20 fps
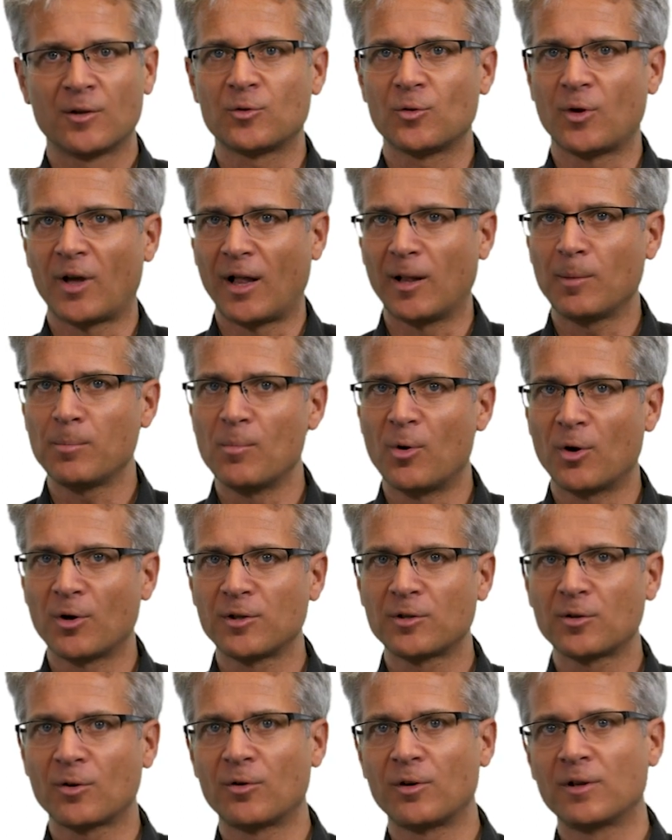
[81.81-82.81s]
to help
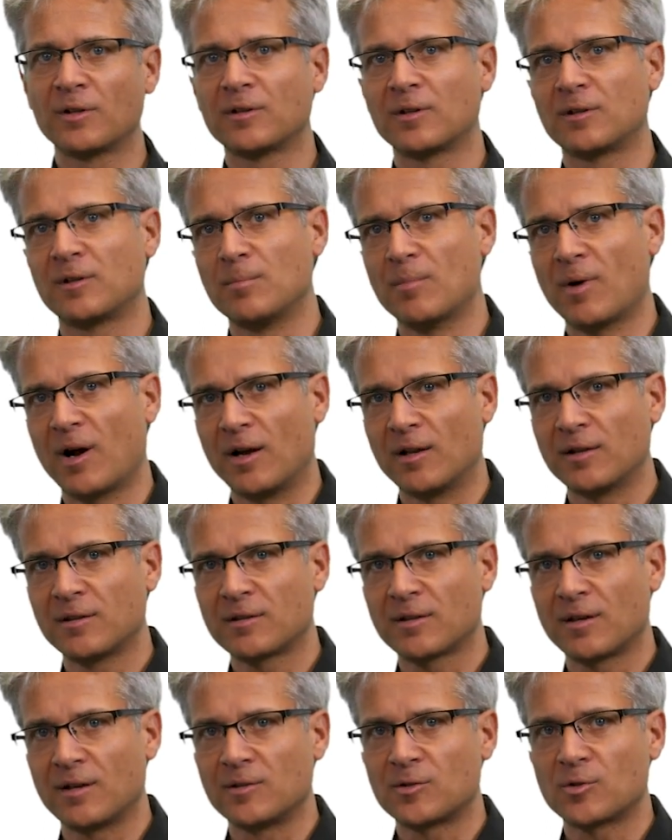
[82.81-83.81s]
monitoring the
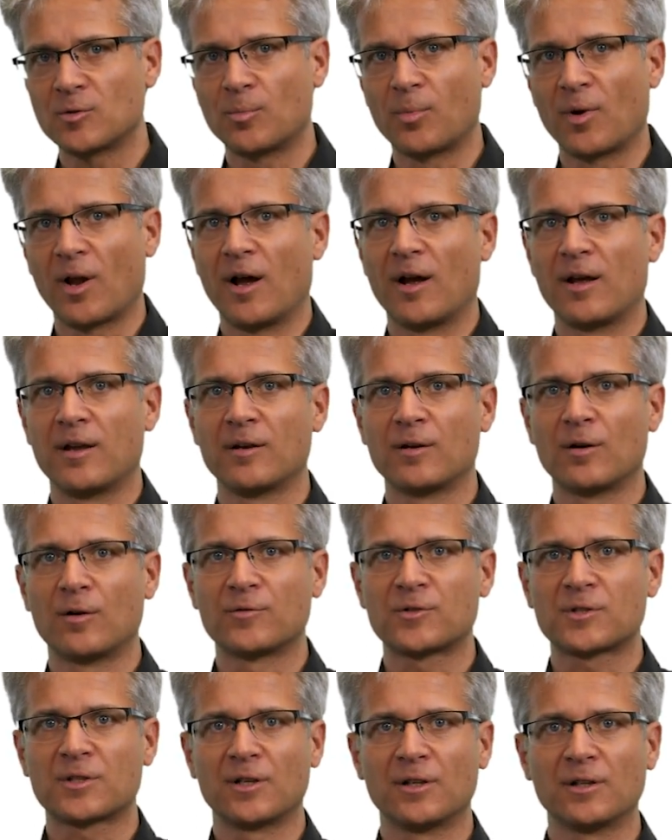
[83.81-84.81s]
demand and supply
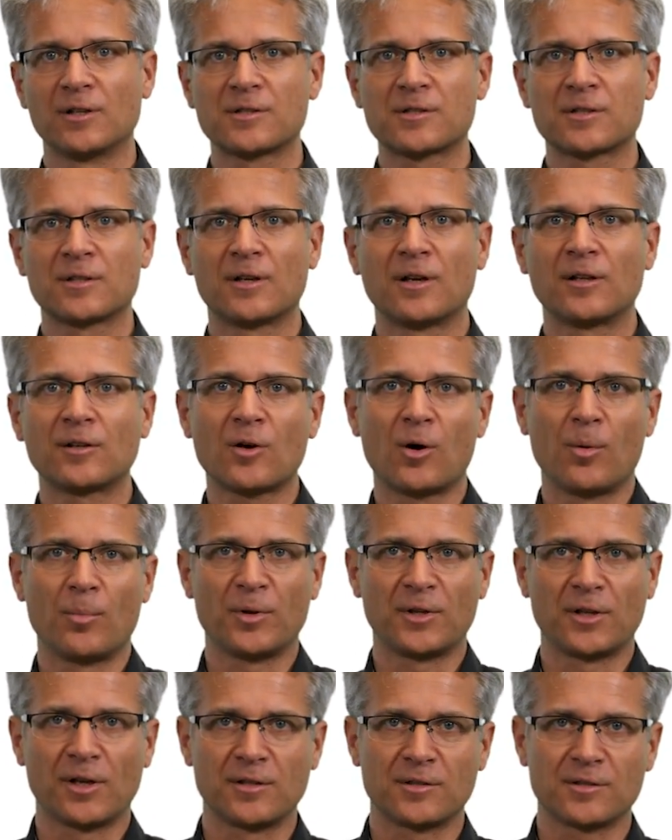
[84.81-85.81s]
of skills and
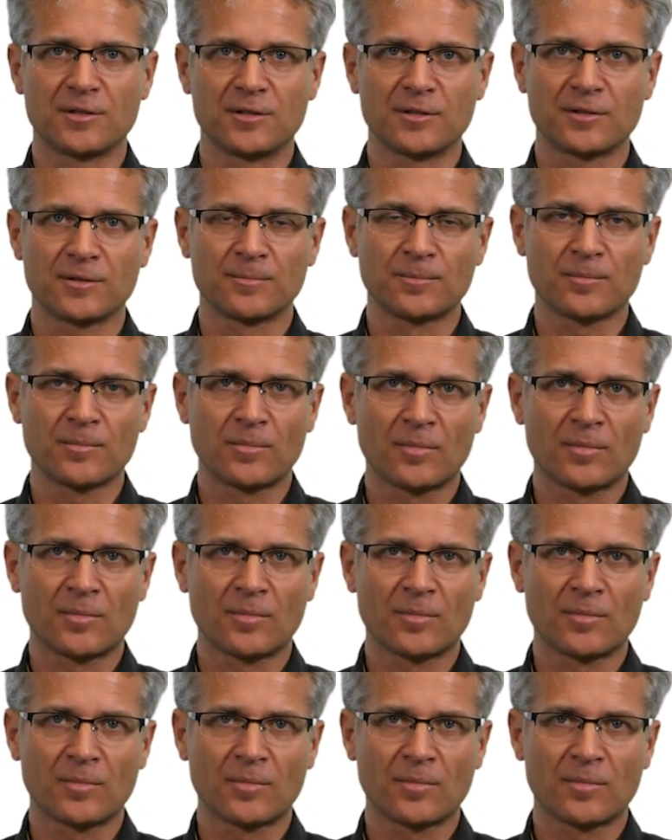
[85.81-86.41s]
competences.